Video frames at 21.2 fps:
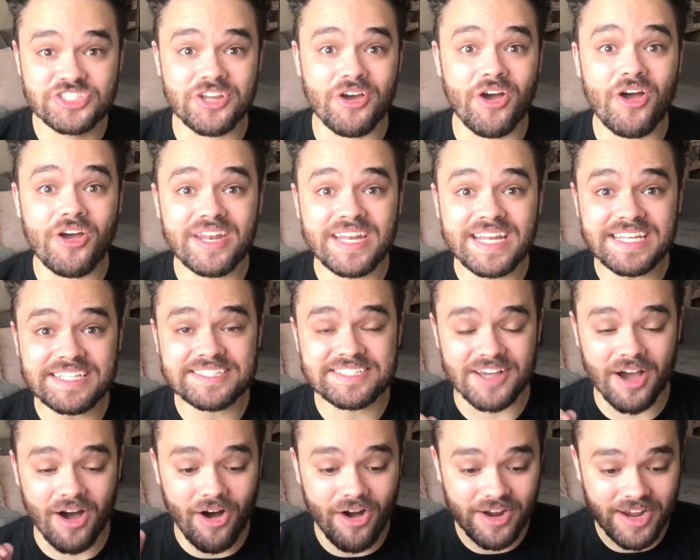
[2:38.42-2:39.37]
Dirty
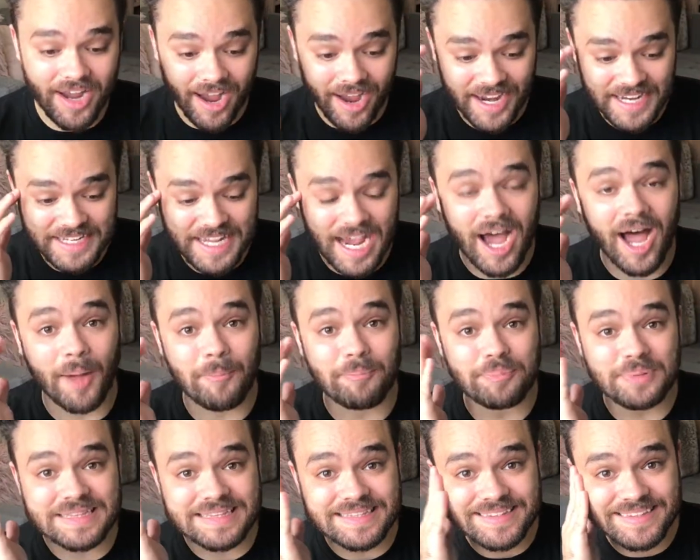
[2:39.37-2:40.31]
dog. I can't
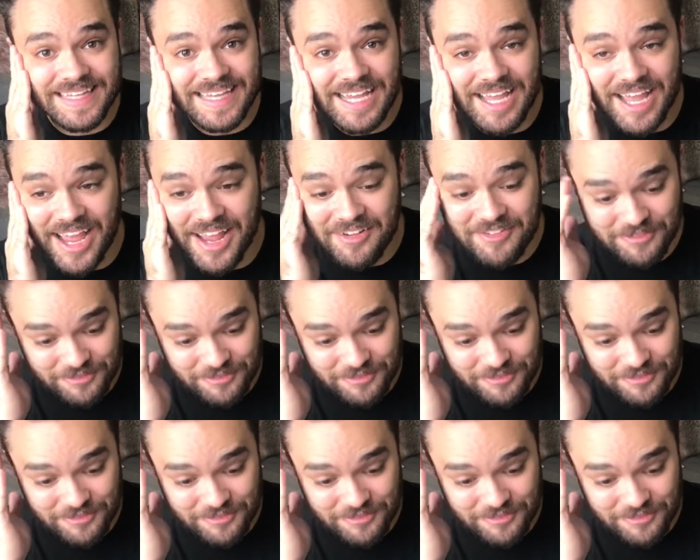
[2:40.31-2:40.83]
believe.